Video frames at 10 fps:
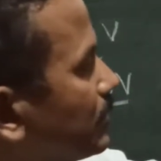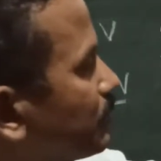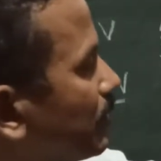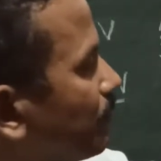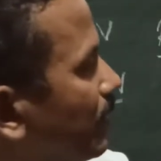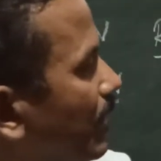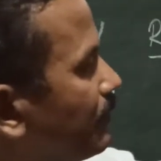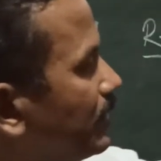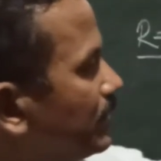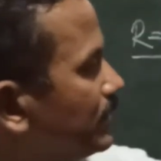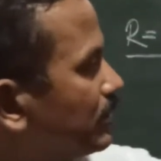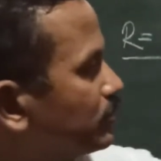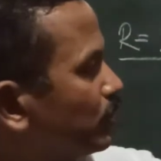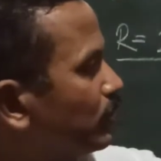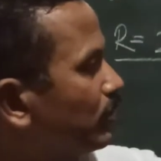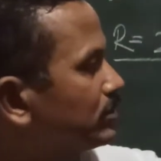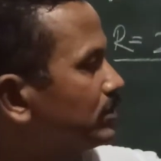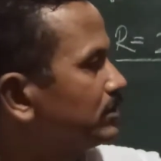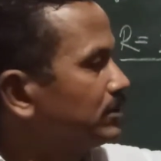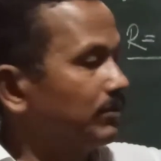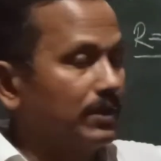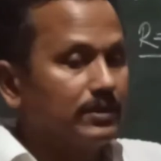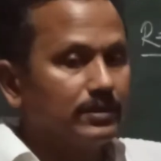from 5, it also got doubled.